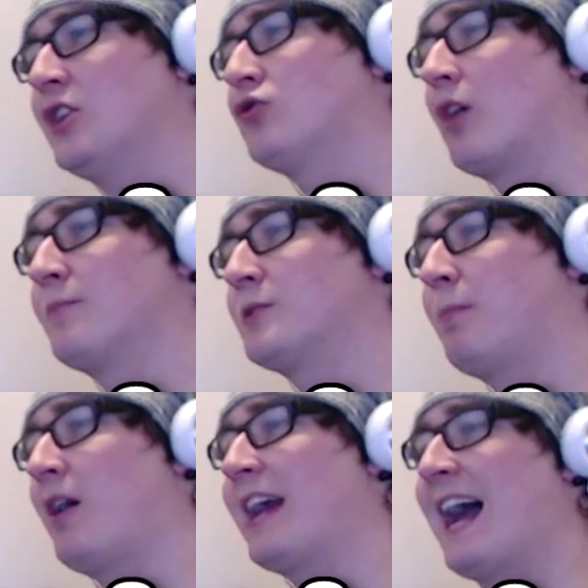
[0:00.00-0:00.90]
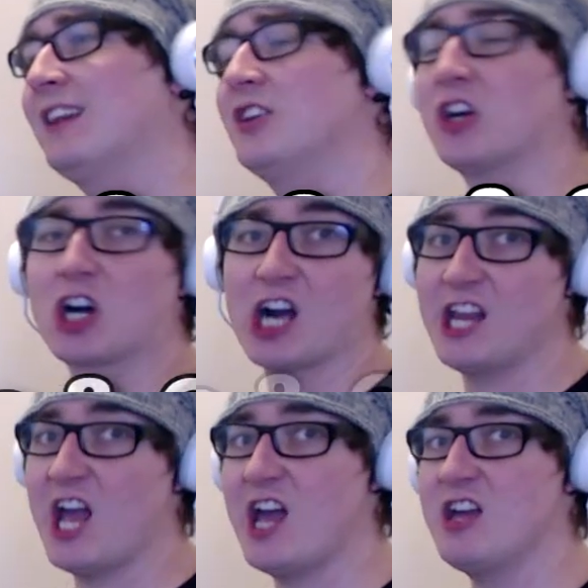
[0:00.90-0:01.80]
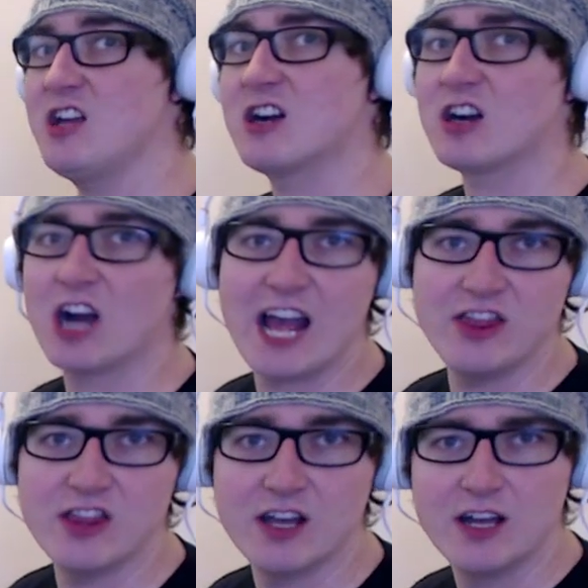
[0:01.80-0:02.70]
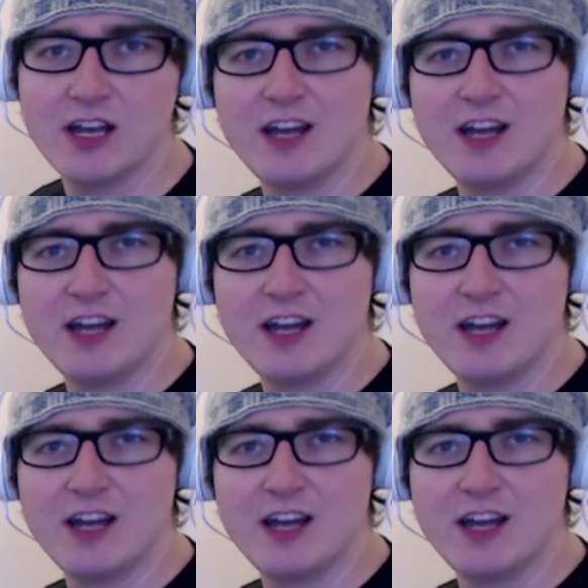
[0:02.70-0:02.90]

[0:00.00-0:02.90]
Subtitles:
drummed by Alan René Wren.